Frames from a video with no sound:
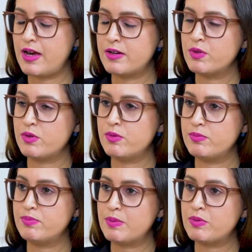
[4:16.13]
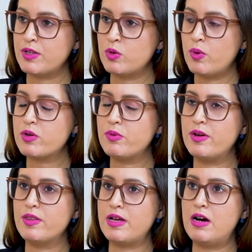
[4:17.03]
of your people that you work
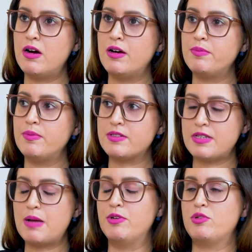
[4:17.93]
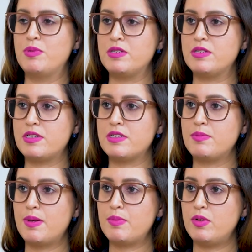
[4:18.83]
with are established businesses, people